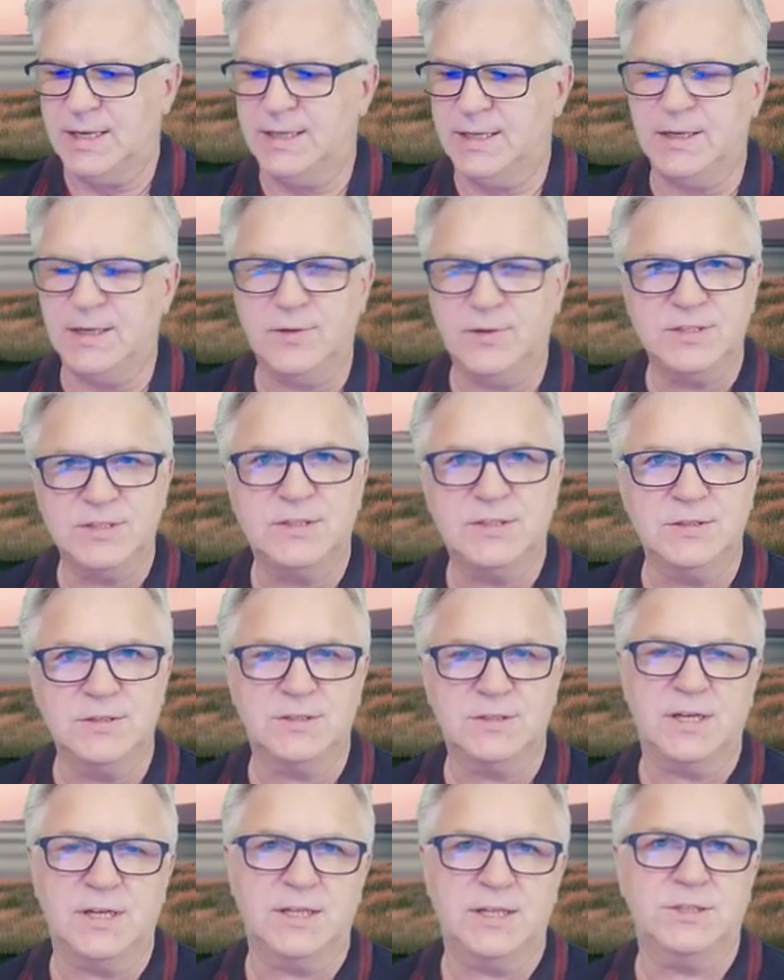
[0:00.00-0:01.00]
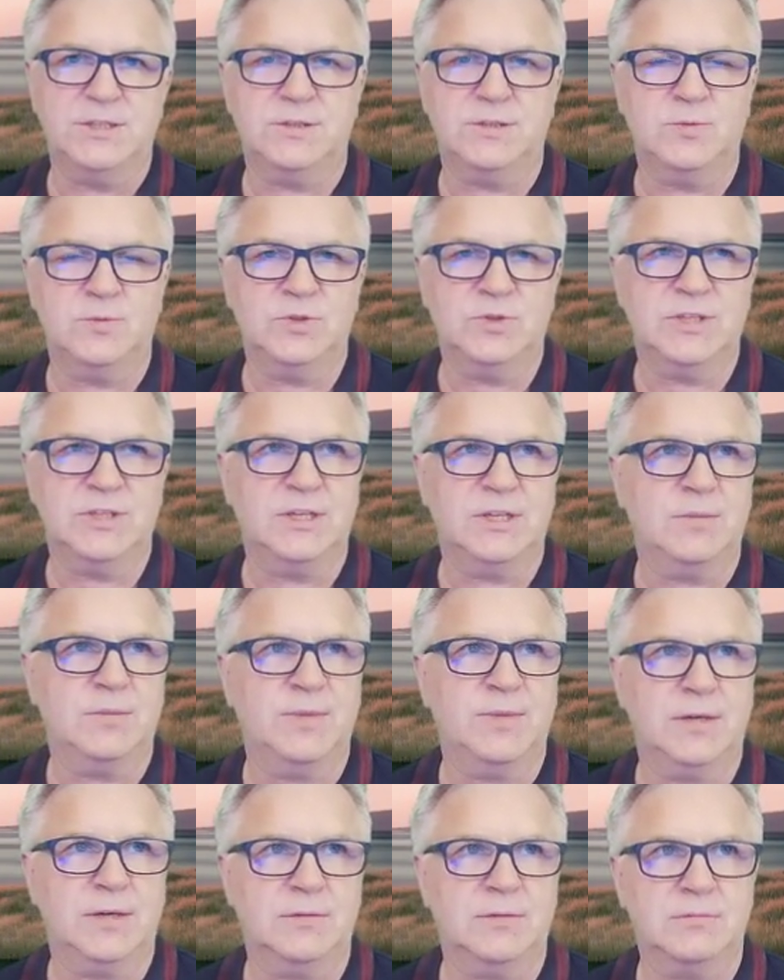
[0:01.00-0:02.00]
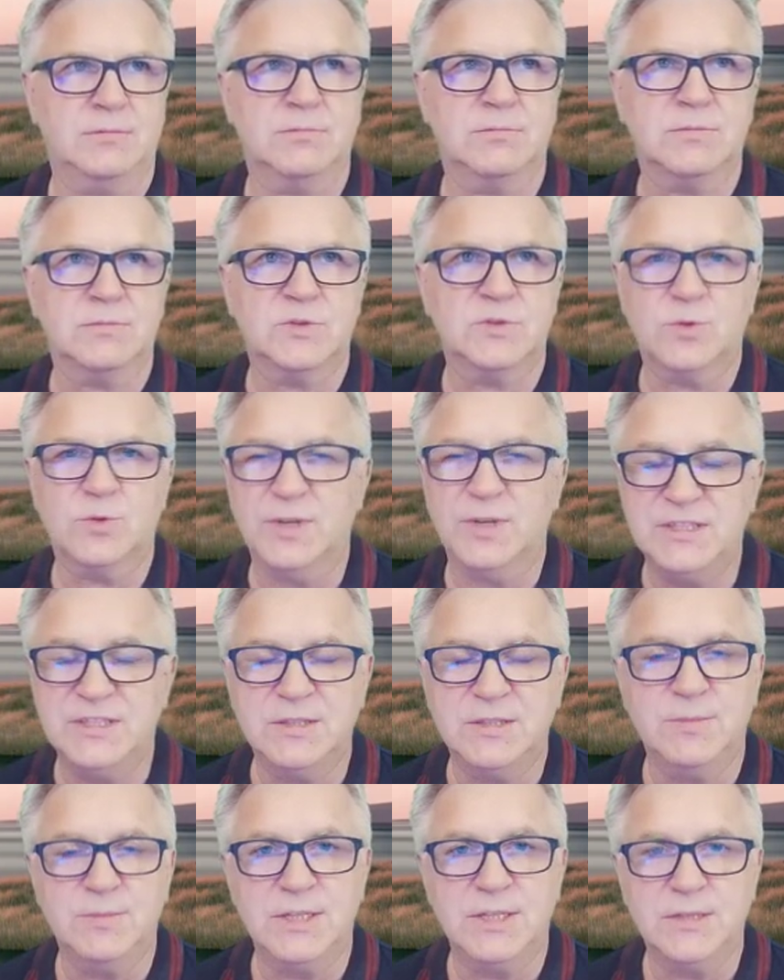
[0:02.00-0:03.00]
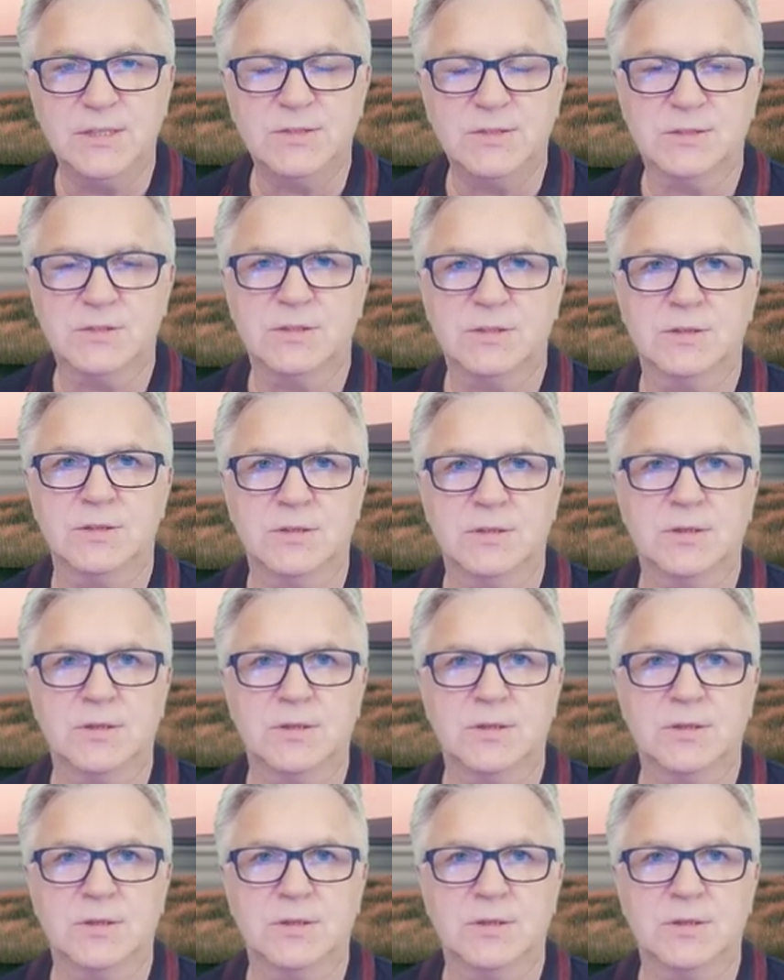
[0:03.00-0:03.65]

And now this installation will take about 20 minutes.